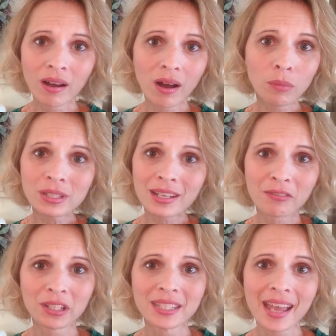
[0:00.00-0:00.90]
almost
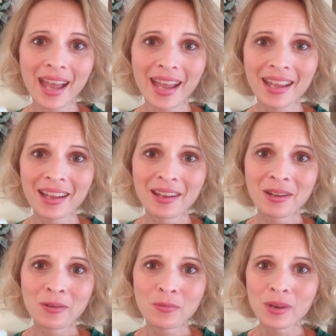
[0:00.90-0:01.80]
every day
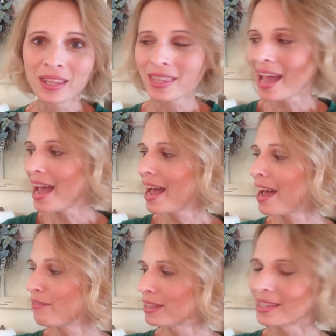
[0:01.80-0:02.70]
with
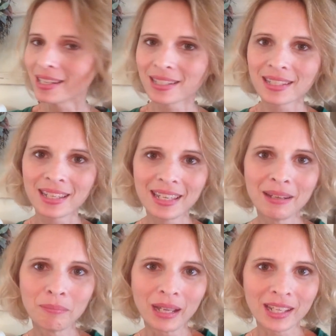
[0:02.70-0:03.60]
having this
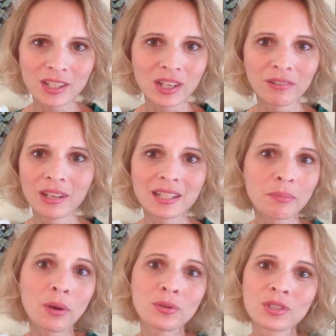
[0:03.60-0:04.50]
in my kitchen as
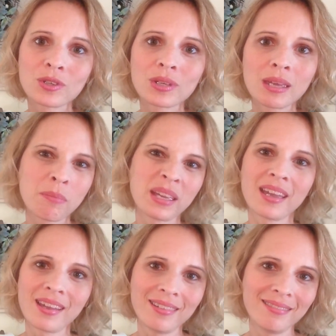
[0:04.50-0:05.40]
opposed to keeping
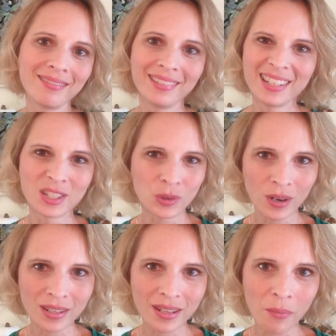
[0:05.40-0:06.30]
it in
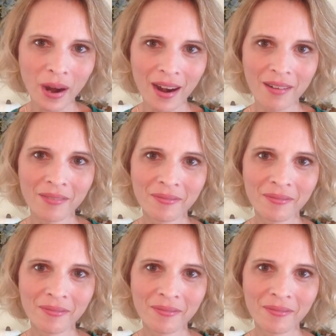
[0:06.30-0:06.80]
storage somewhere.